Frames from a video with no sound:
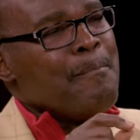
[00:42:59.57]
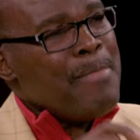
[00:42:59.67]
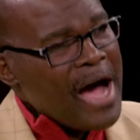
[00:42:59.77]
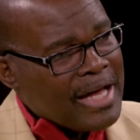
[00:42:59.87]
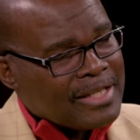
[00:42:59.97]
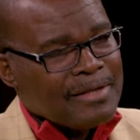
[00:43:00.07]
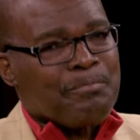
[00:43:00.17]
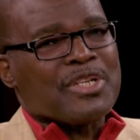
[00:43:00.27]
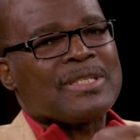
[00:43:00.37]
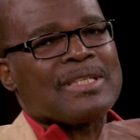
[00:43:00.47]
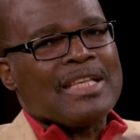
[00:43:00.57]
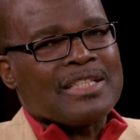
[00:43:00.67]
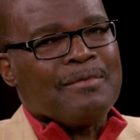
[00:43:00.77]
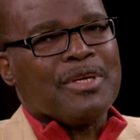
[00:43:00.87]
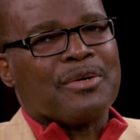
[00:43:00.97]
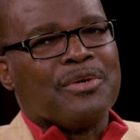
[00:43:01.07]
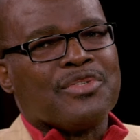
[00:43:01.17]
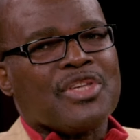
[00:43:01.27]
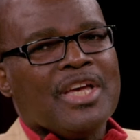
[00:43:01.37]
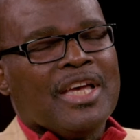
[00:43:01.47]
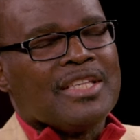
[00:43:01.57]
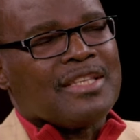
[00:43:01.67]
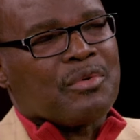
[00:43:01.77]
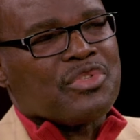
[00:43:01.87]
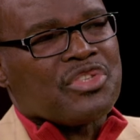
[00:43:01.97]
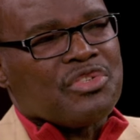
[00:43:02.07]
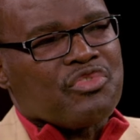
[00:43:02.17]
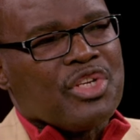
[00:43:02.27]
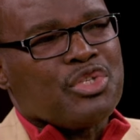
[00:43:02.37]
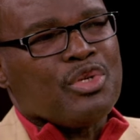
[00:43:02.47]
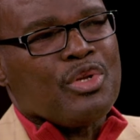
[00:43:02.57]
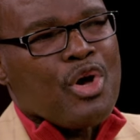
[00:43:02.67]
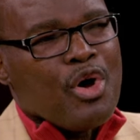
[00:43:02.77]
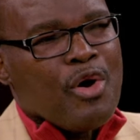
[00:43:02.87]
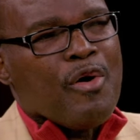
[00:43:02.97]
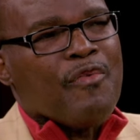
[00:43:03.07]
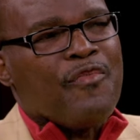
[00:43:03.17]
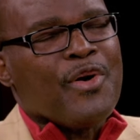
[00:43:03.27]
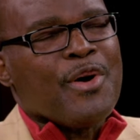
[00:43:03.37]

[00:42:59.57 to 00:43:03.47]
But precisely because it's a concentration of